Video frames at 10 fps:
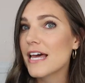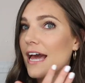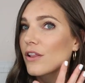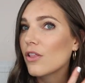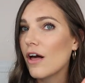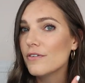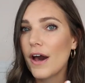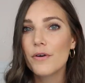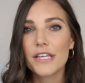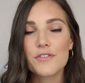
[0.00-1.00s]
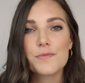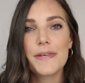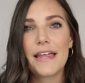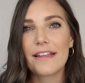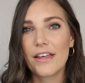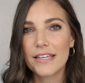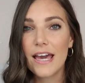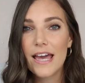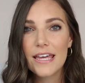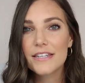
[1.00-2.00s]
I love how it gives me that like
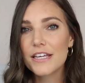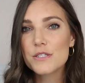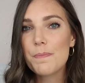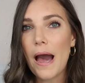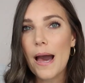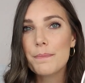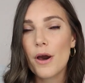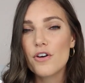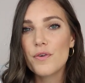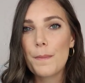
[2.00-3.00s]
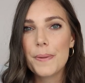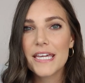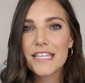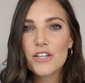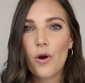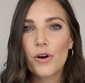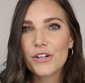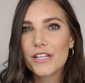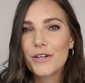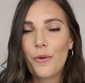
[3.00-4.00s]
nice pop of pinky,
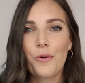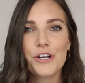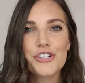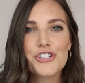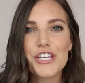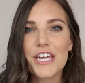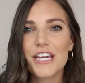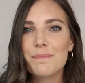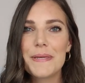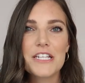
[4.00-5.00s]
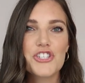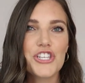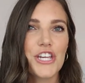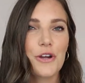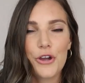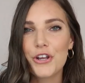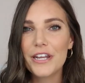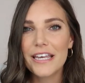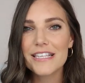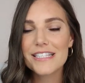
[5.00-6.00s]
corally, orangey, peachy
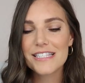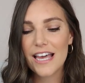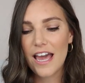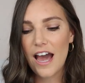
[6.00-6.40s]
goodness.